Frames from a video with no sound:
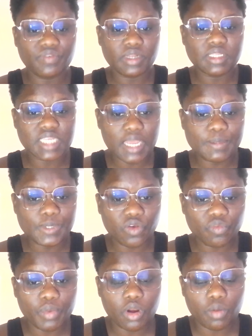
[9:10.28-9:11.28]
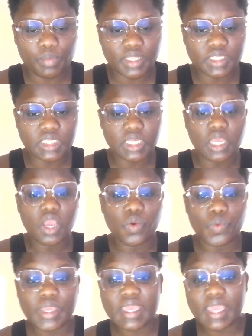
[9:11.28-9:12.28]
types of power plants,
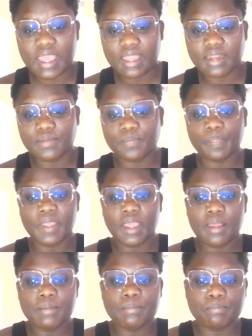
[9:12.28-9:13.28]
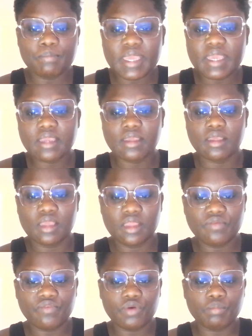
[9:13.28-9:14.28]
we can make
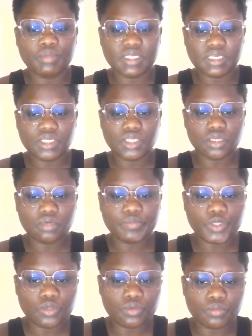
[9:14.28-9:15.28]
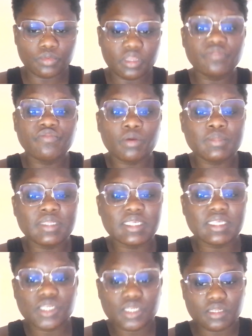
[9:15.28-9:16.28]
informed decisions to
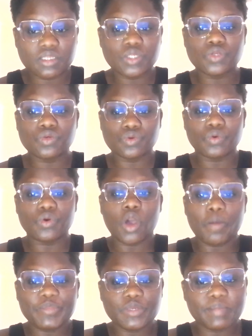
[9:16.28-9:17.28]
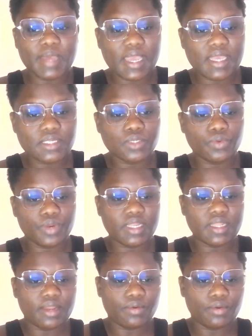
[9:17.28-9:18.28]
optimize grid
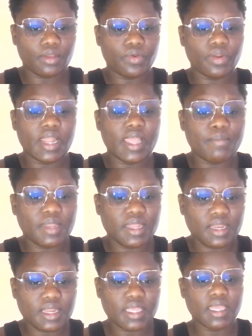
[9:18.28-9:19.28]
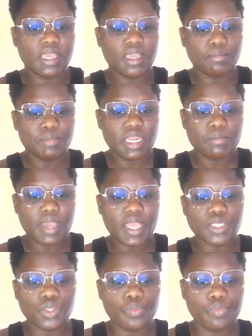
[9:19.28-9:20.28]
reliability,
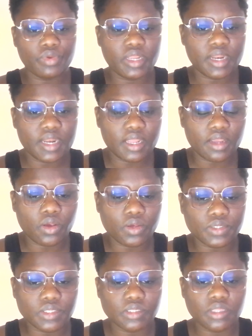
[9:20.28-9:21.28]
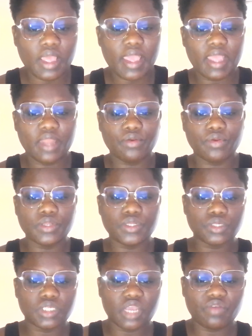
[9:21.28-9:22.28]
minimize operating costs, and
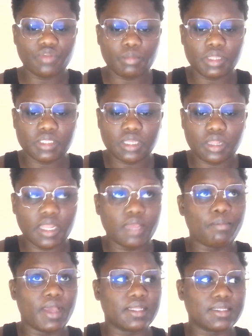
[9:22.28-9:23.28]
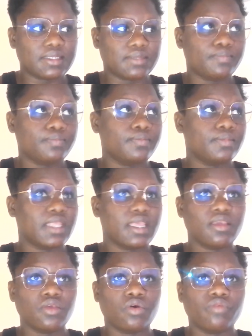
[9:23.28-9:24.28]
reduce environmental impact.
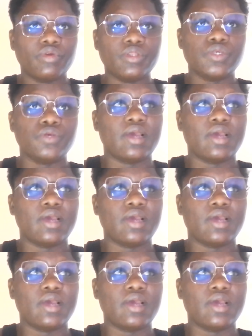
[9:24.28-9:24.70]
Thank you. Over to you,